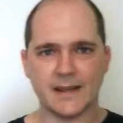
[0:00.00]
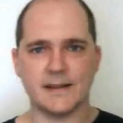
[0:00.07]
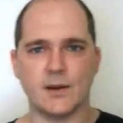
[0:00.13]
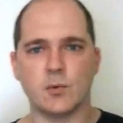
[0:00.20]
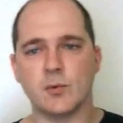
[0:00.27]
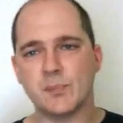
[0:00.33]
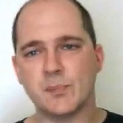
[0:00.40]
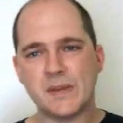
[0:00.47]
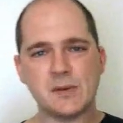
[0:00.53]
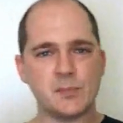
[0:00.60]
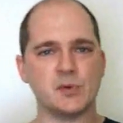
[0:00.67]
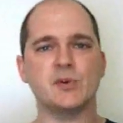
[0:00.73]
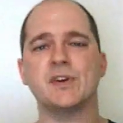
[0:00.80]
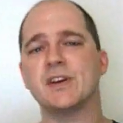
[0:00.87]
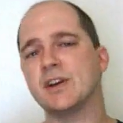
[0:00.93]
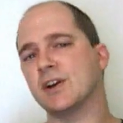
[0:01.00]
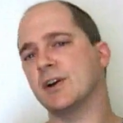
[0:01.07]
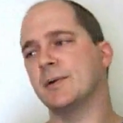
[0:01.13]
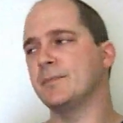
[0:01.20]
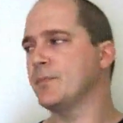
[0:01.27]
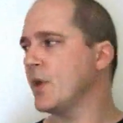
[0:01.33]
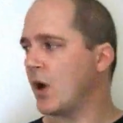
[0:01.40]
And when people
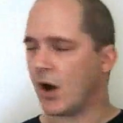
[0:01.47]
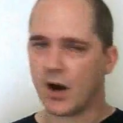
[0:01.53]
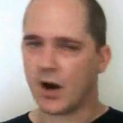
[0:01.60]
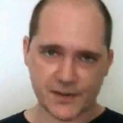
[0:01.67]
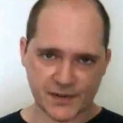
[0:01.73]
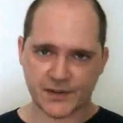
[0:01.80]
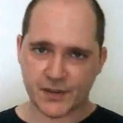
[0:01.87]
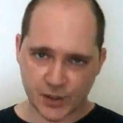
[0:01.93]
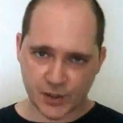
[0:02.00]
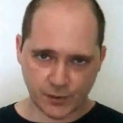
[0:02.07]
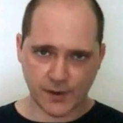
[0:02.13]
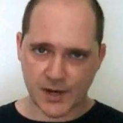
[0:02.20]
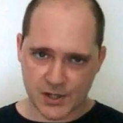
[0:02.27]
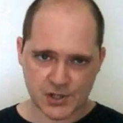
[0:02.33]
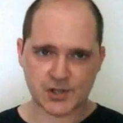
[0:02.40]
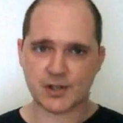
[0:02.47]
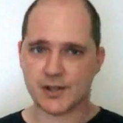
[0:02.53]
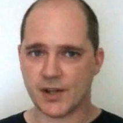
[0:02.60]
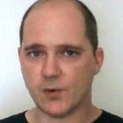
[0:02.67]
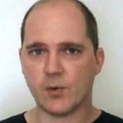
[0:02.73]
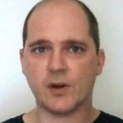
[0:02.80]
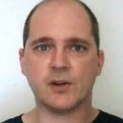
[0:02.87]
hear arts integration,
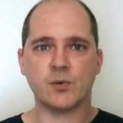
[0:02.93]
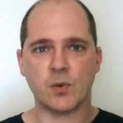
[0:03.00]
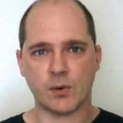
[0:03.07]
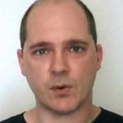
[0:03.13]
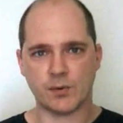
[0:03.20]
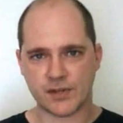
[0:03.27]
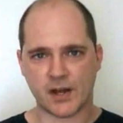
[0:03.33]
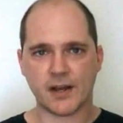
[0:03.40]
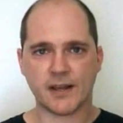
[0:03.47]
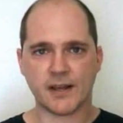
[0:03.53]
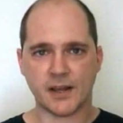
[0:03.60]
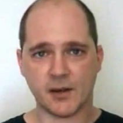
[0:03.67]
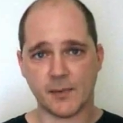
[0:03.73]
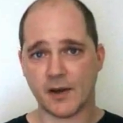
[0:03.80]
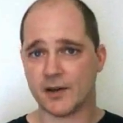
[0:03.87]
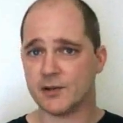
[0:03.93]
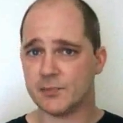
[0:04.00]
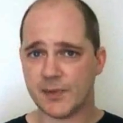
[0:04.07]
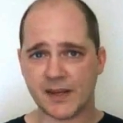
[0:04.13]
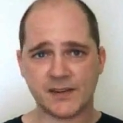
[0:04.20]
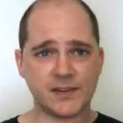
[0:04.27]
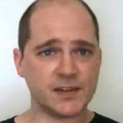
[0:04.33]
they wonder what we're talking about, and
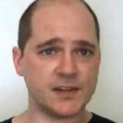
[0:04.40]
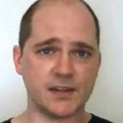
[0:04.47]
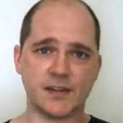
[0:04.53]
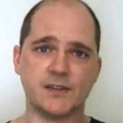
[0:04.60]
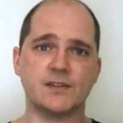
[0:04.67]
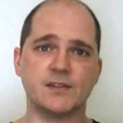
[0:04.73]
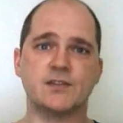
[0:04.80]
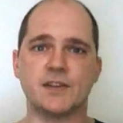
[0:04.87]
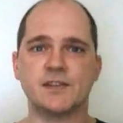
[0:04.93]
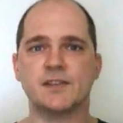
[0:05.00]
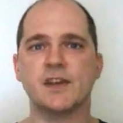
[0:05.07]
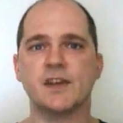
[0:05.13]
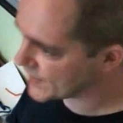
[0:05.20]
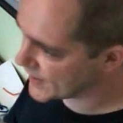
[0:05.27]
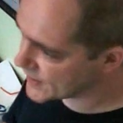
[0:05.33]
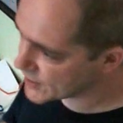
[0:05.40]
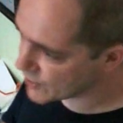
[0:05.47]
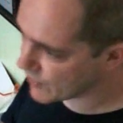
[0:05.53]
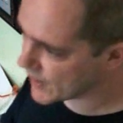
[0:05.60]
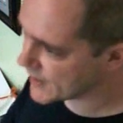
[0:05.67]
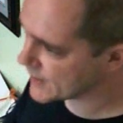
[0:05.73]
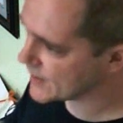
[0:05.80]
basically it's just
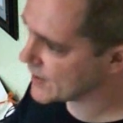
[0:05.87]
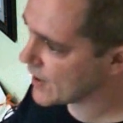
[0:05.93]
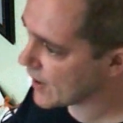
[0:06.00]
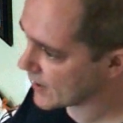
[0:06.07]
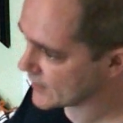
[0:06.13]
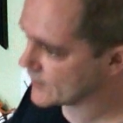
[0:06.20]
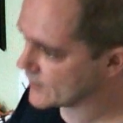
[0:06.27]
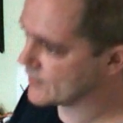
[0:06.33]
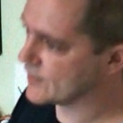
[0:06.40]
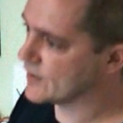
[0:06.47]
integrating the arts.